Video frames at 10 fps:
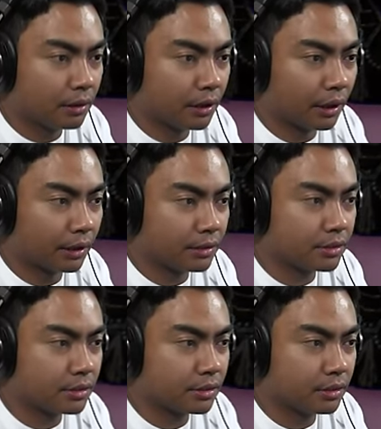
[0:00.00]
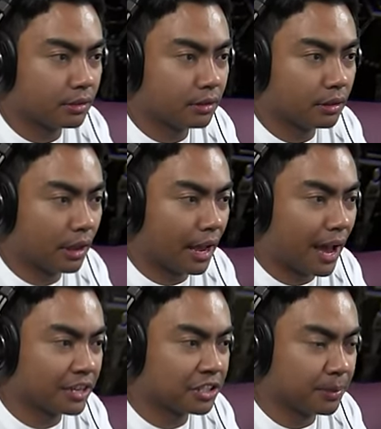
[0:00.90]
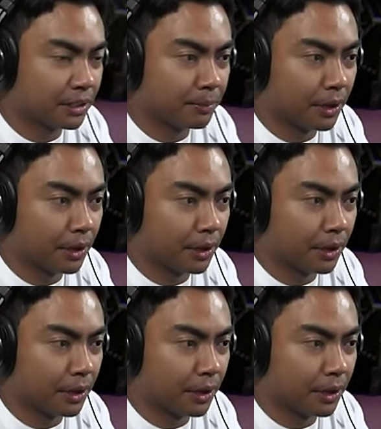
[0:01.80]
Okay, it's, it has to be in the